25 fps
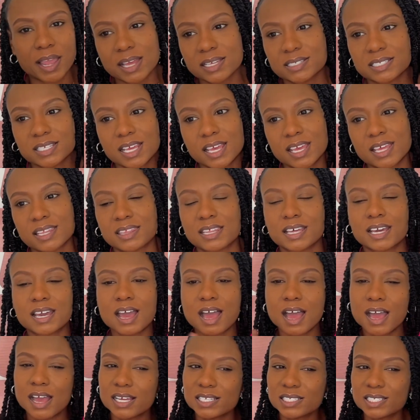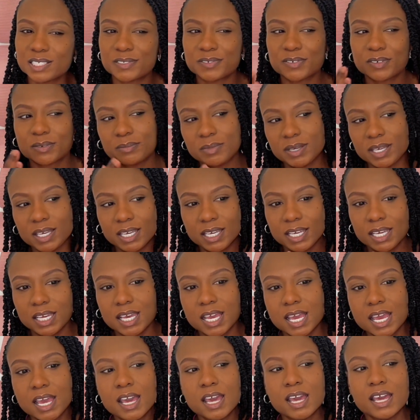I said, the cons for me,
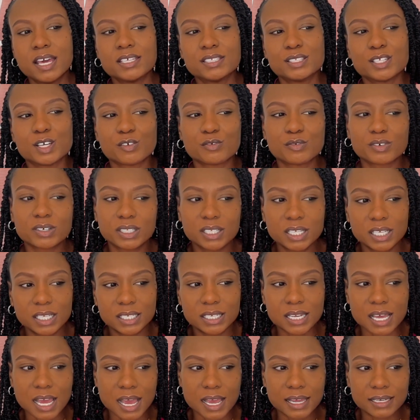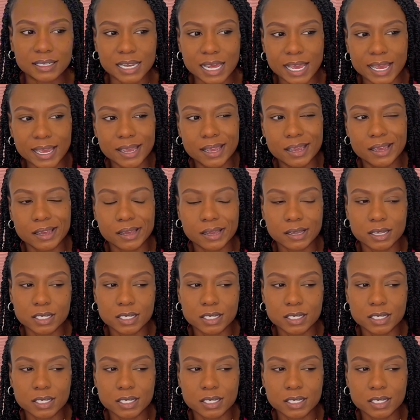they're really not like